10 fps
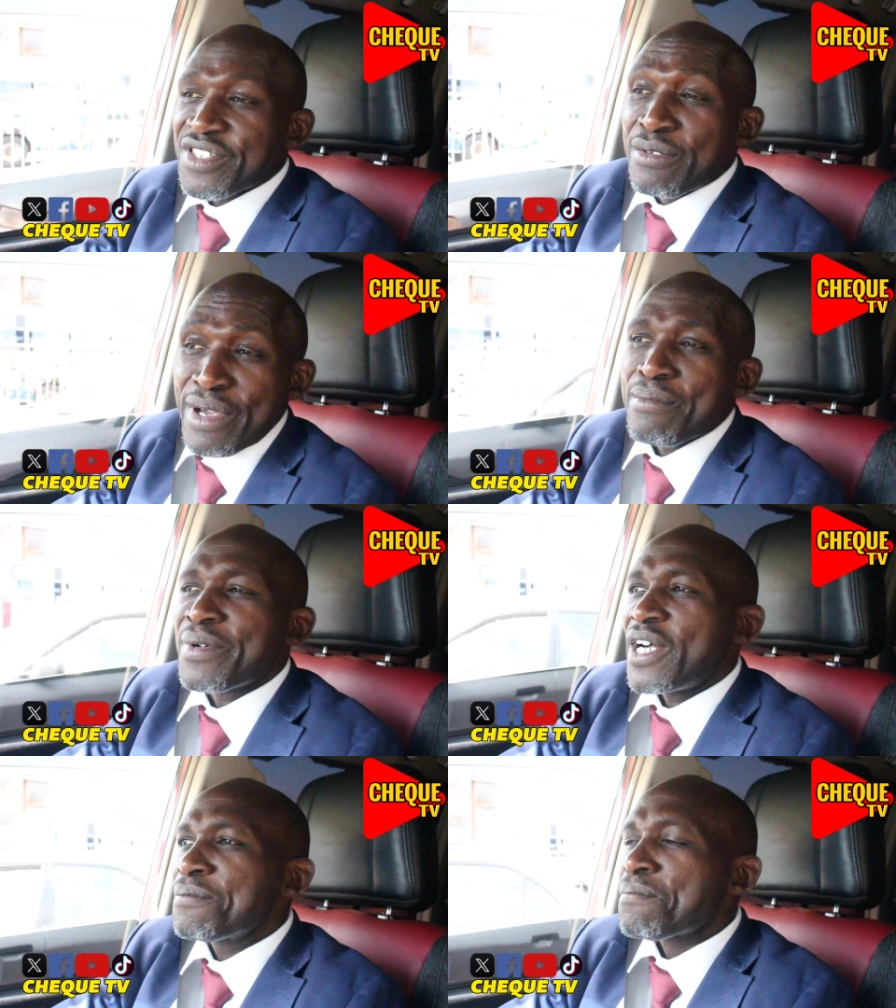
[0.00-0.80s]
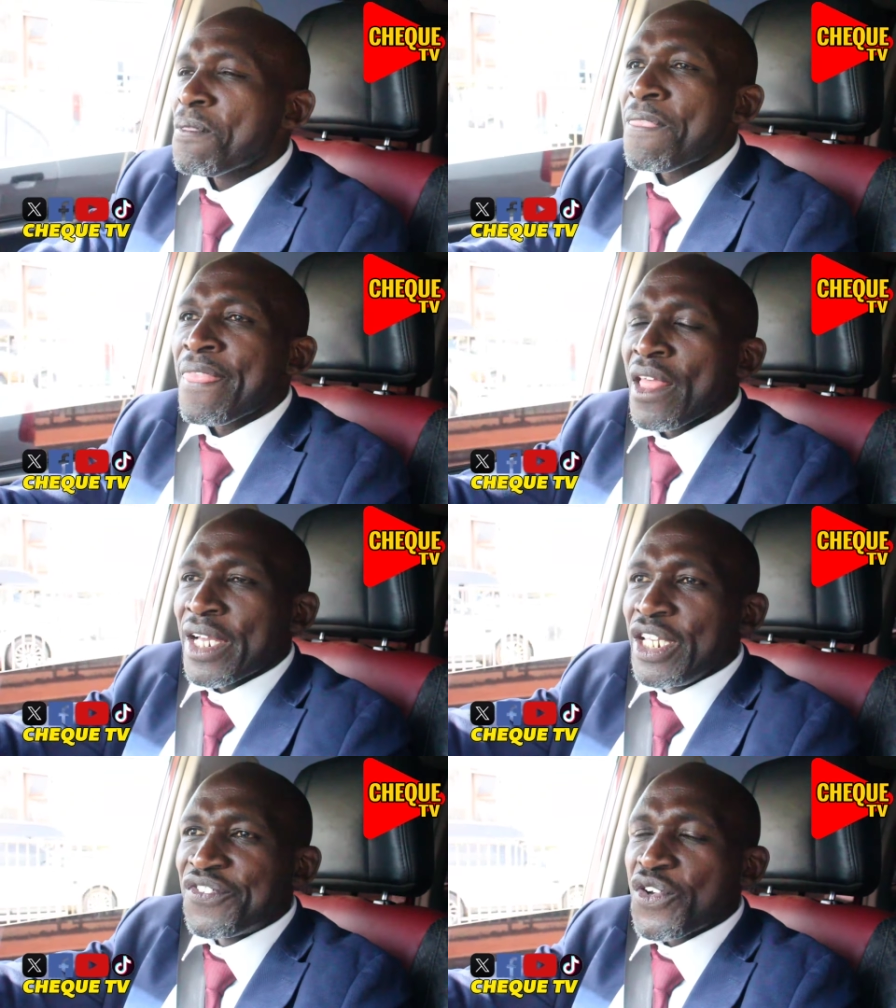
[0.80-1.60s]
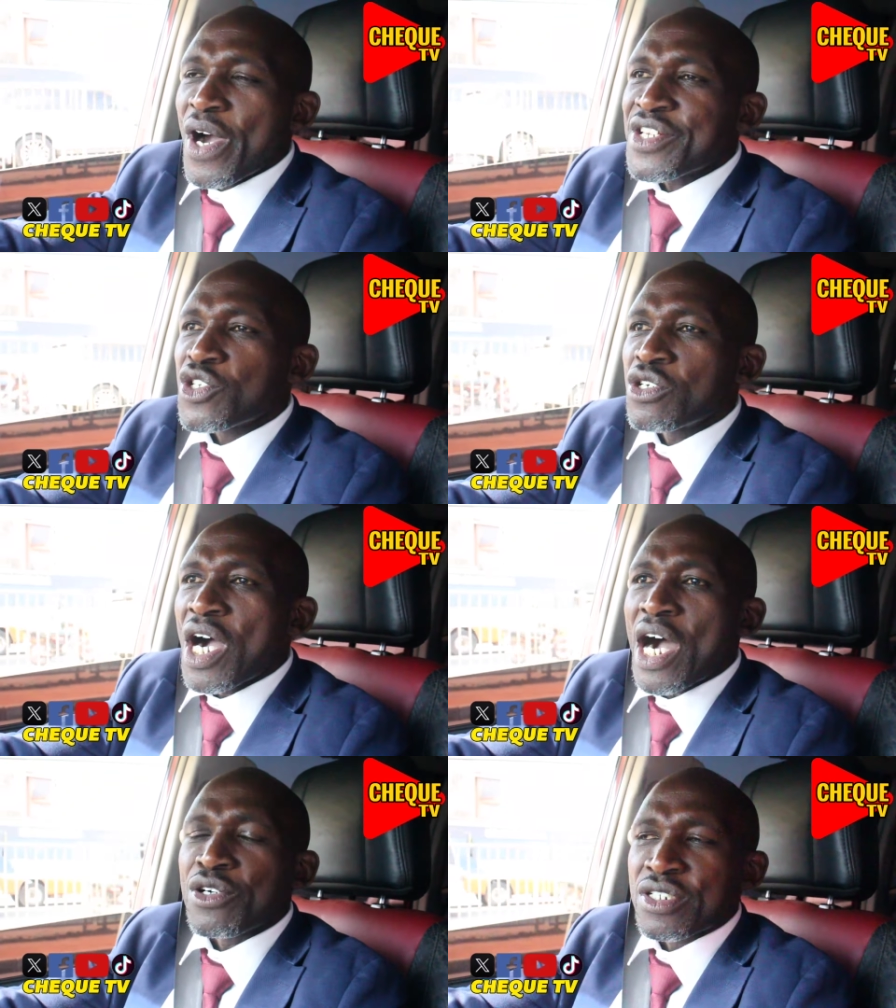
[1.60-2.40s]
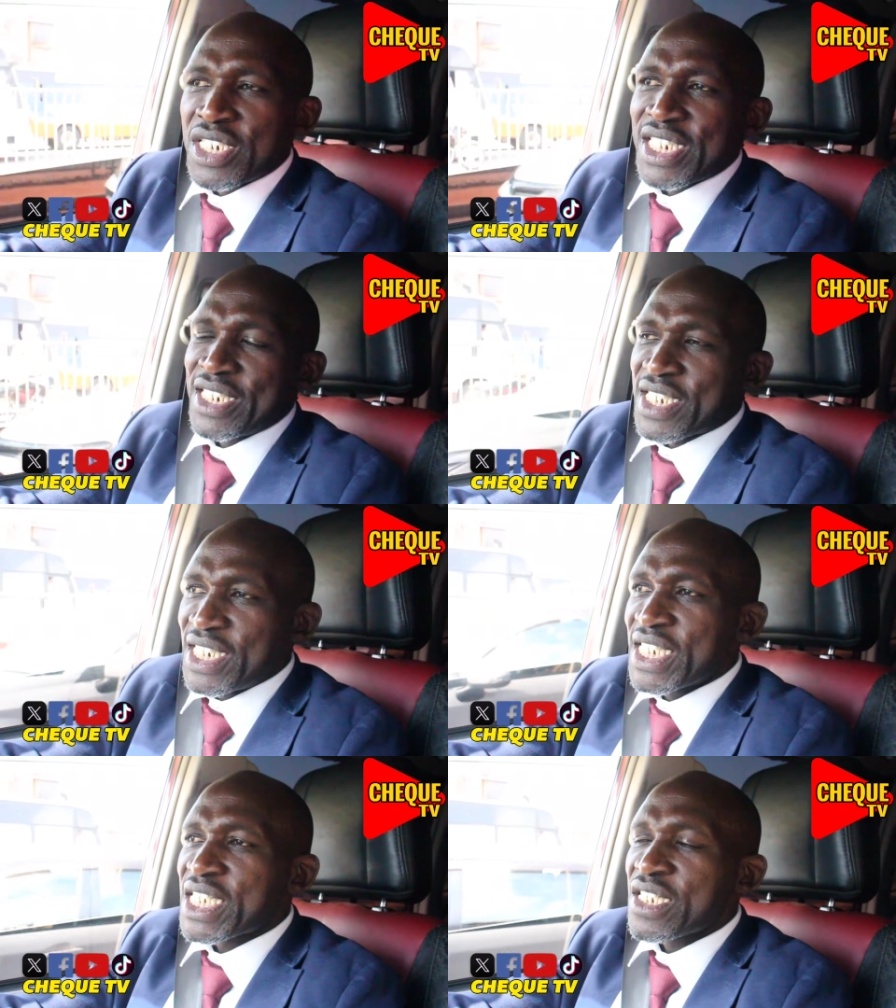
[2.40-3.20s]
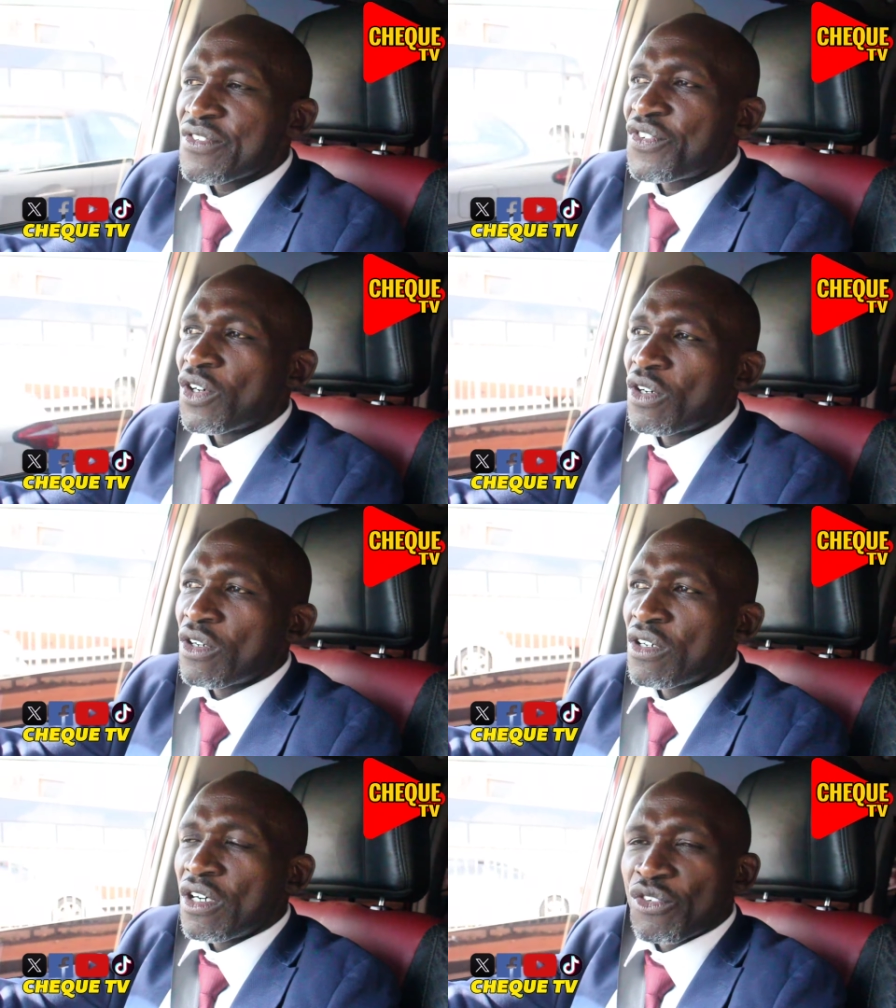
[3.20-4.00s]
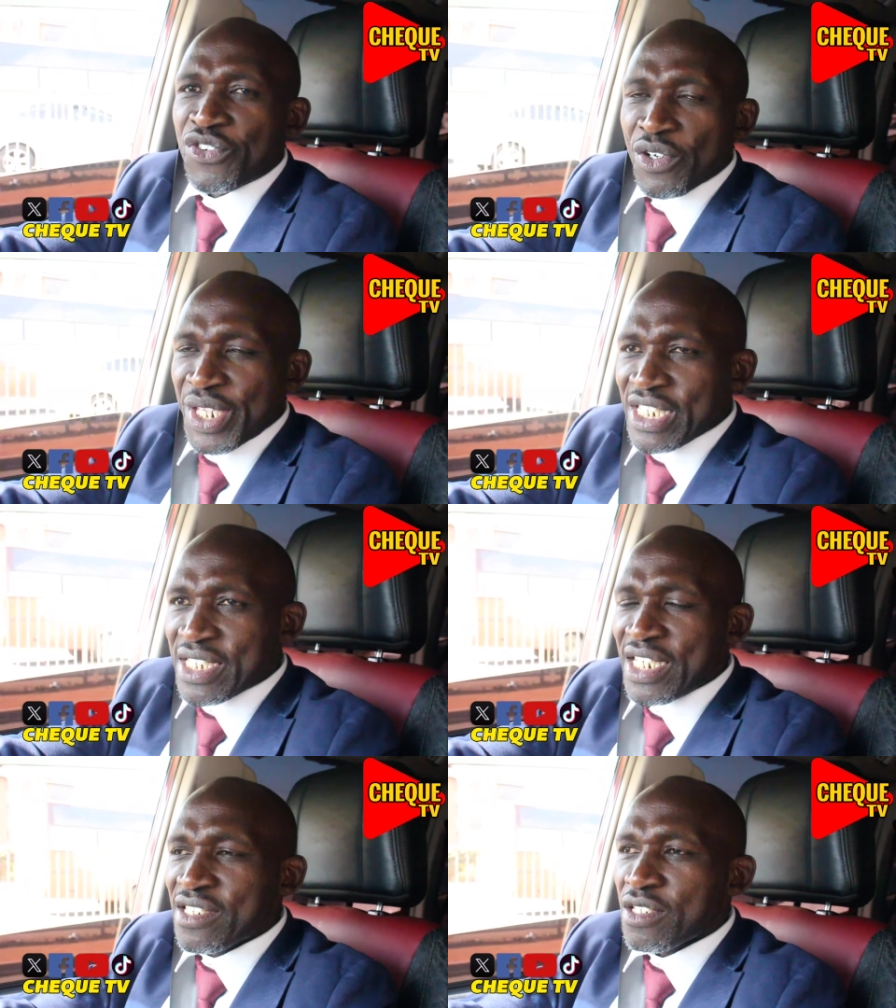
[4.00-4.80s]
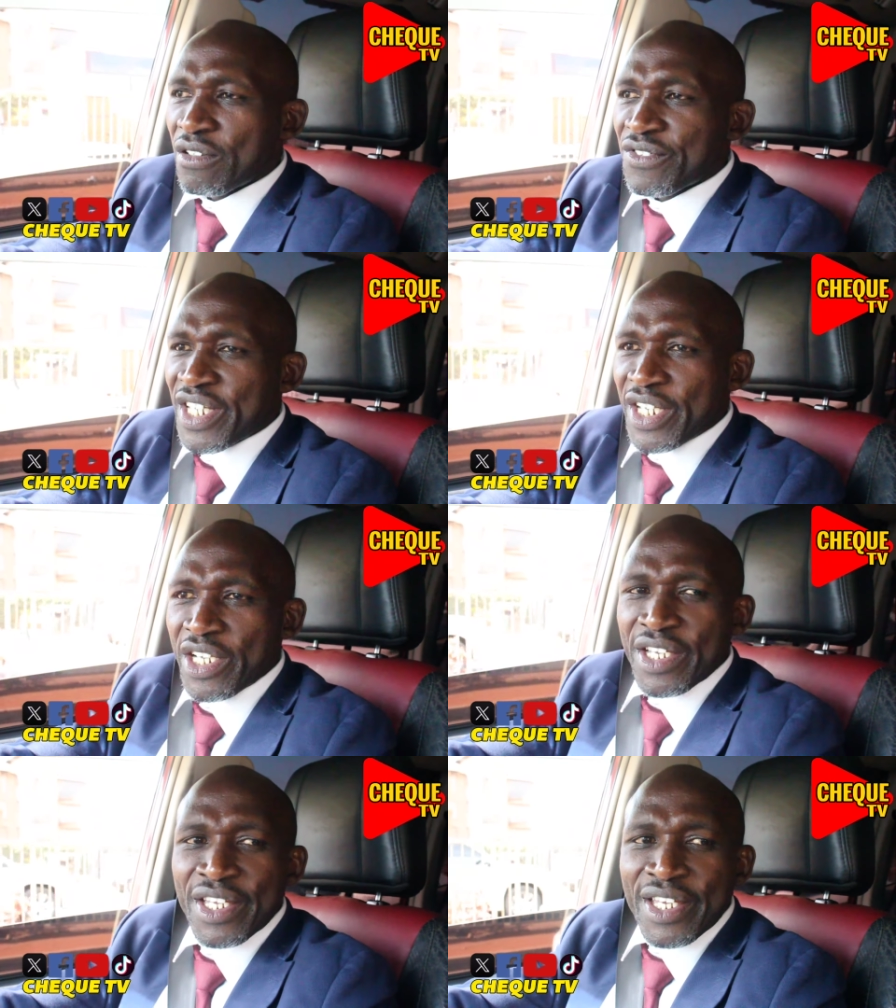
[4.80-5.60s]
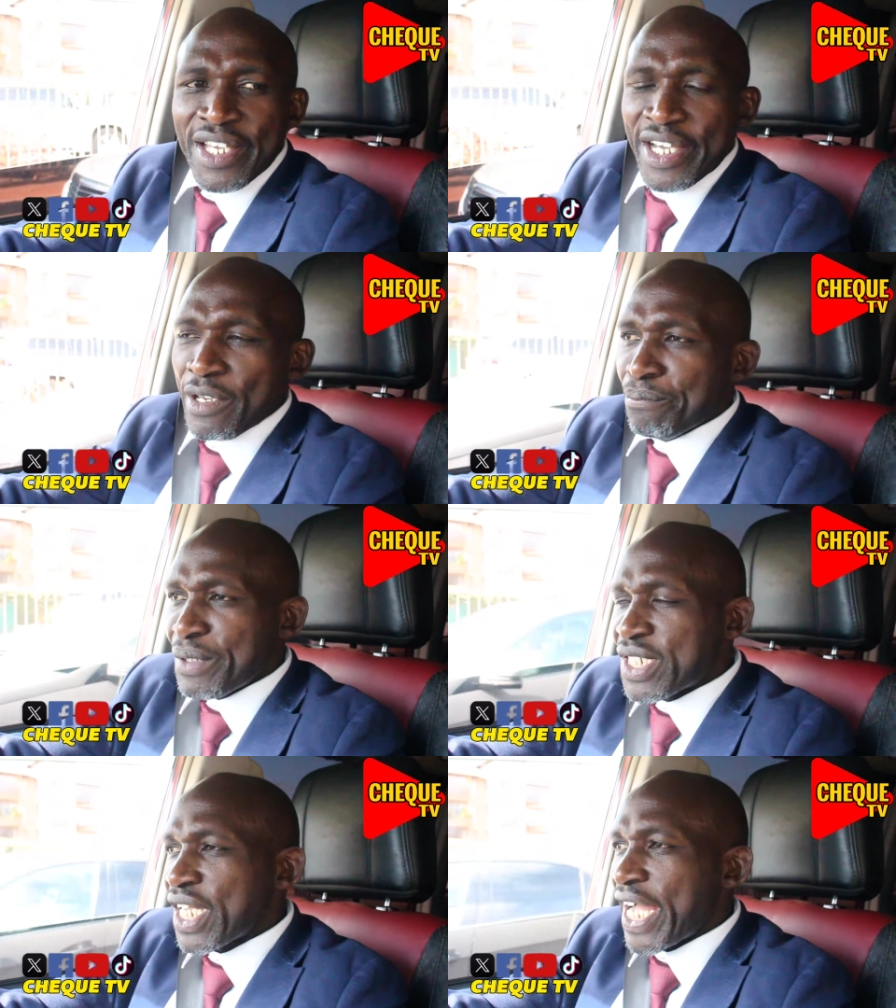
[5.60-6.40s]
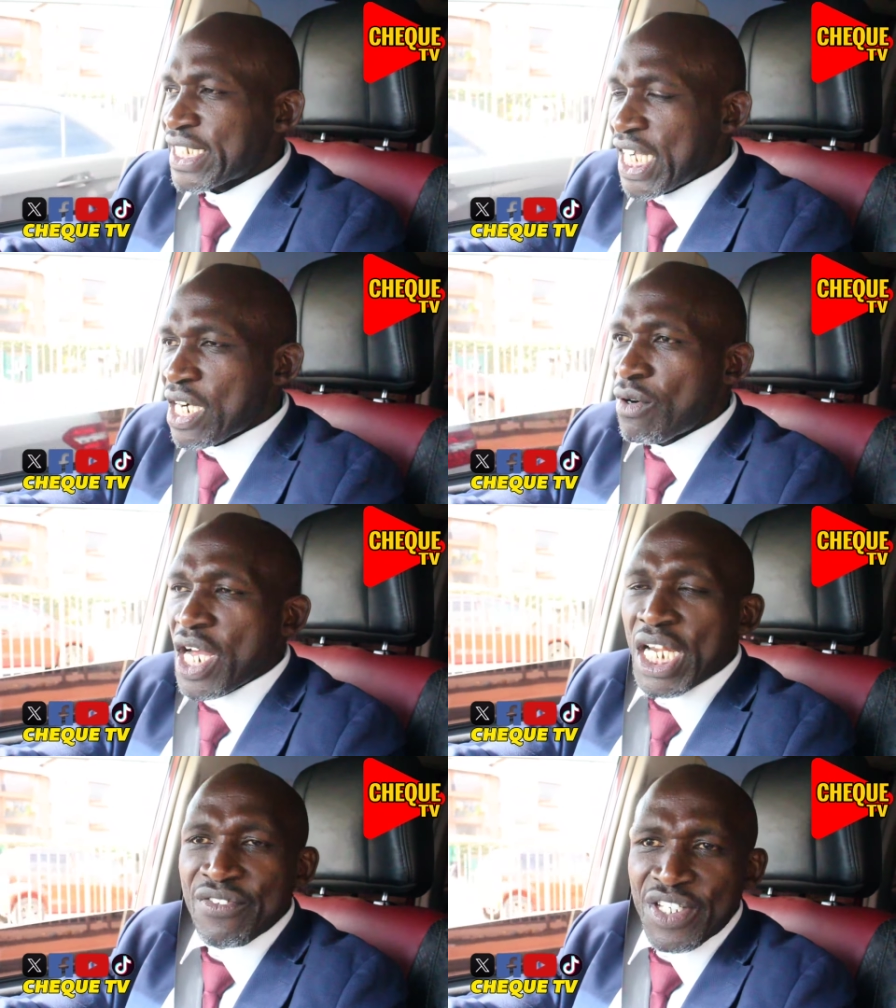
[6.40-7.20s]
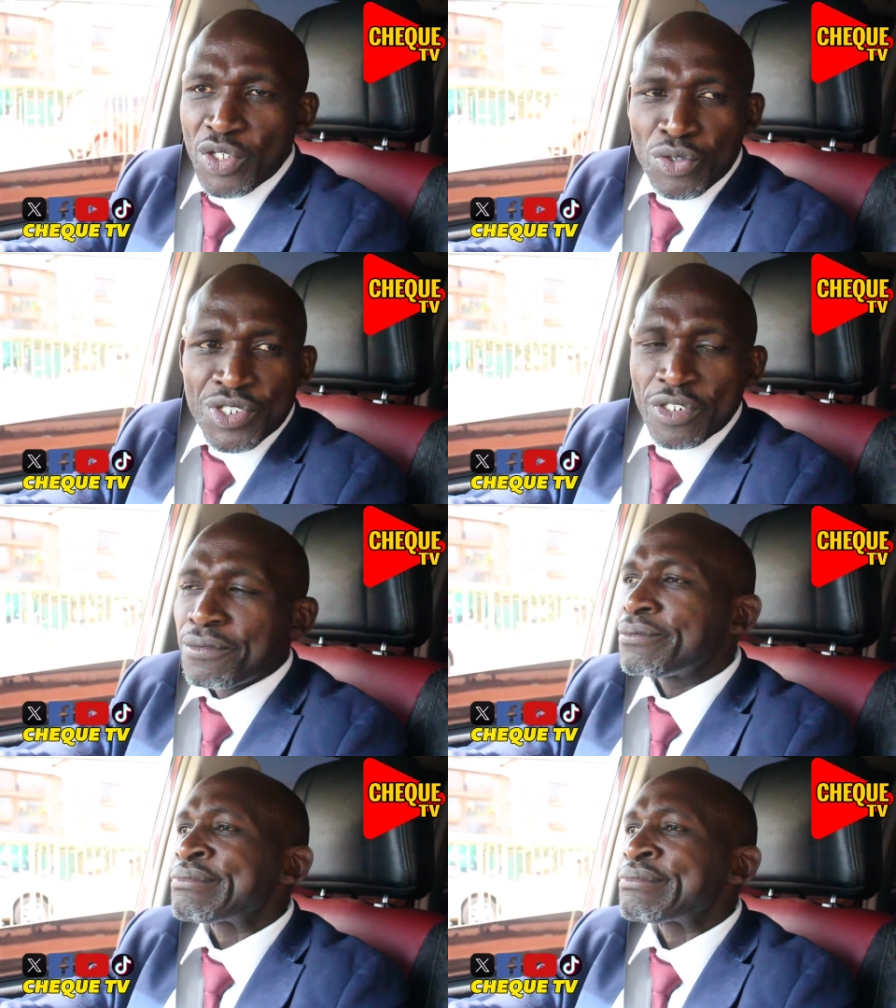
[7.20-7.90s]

Remember, if you want to know how tricky it is for these things of impeaching Gachagua while leaving Ruto,